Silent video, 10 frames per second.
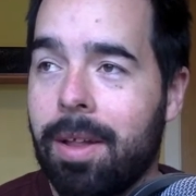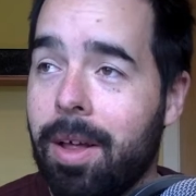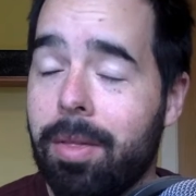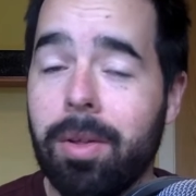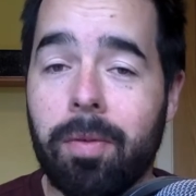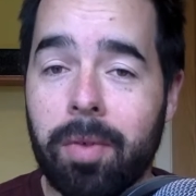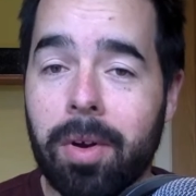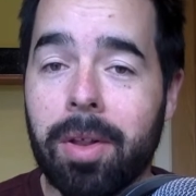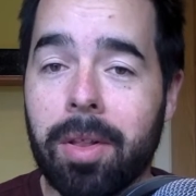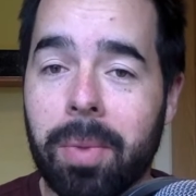that's still a
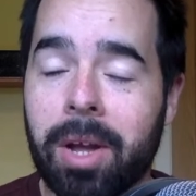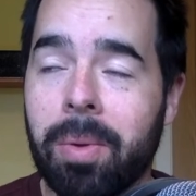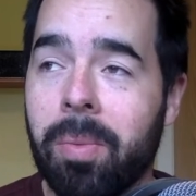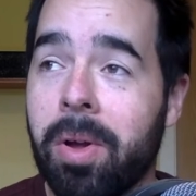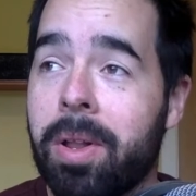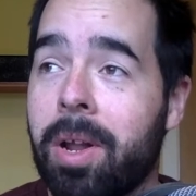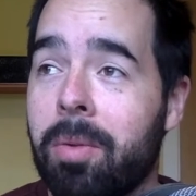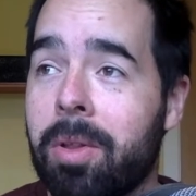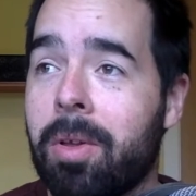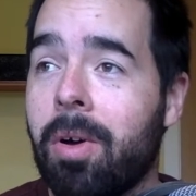fear that's in the back of my mind, that I
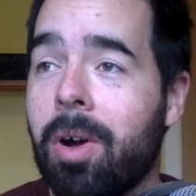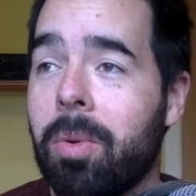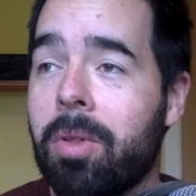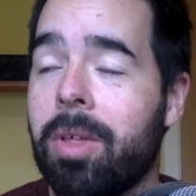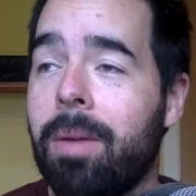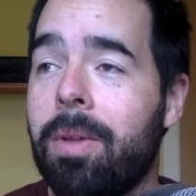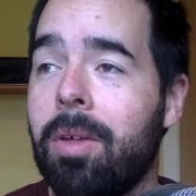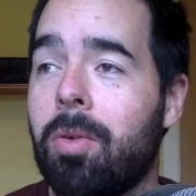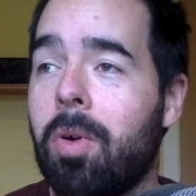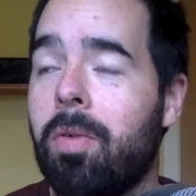will talk about the same
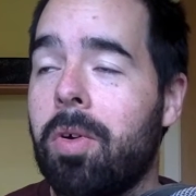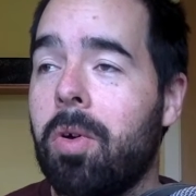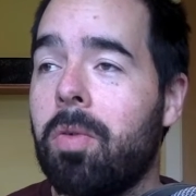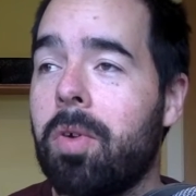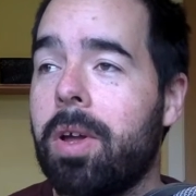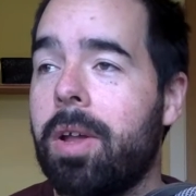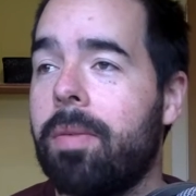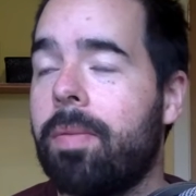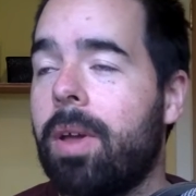things over and over again.